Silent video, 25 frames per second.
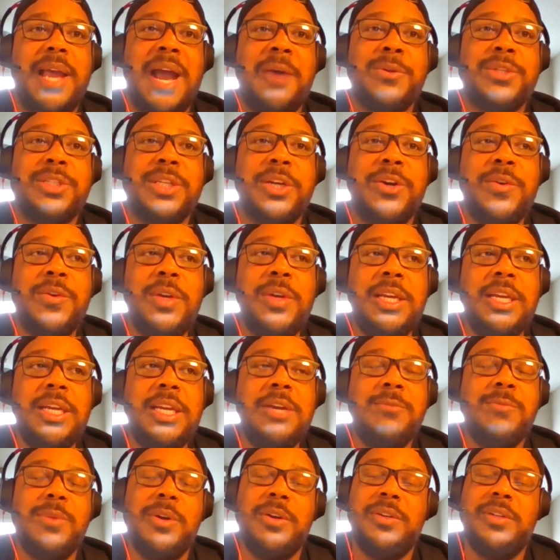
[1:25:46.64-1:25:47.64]
was
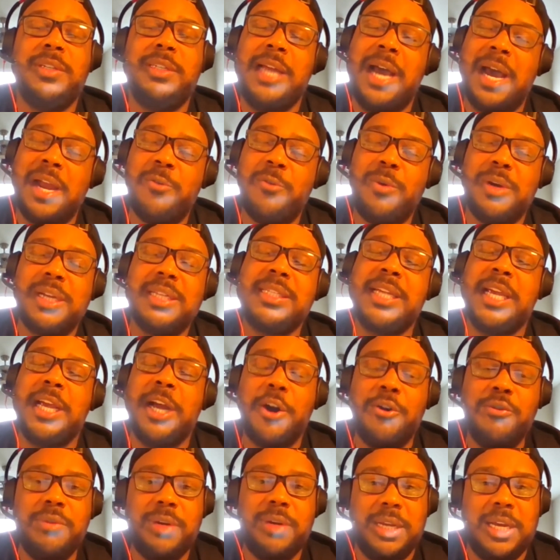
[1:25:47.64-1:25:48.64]
only, well, I don't want to say
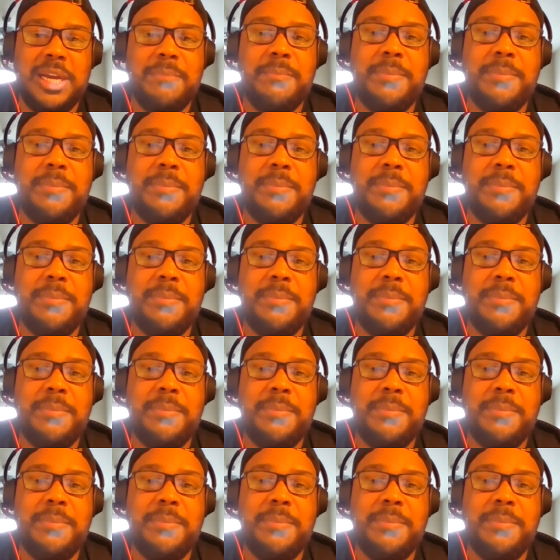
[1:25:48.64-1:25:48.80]
only,